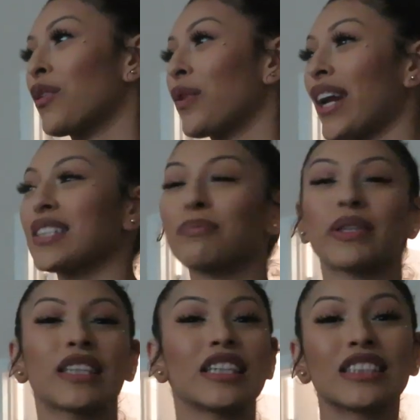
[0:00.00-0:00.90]
what has
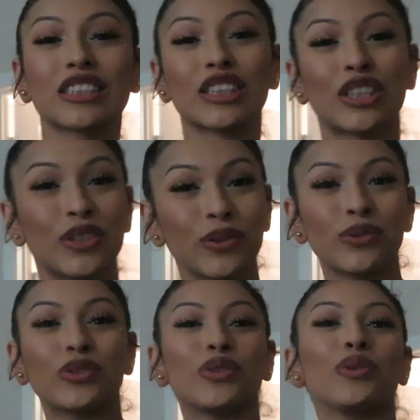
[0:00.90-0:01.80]
been done to
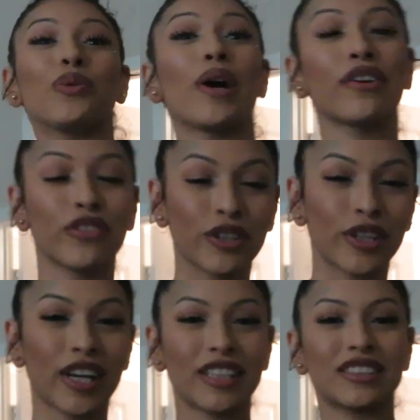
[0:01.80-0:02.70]
you, to whoever
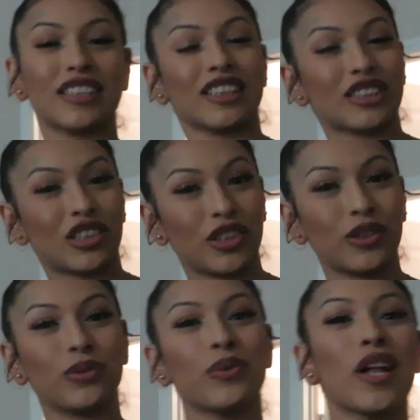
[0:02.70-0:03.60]
has done it to you.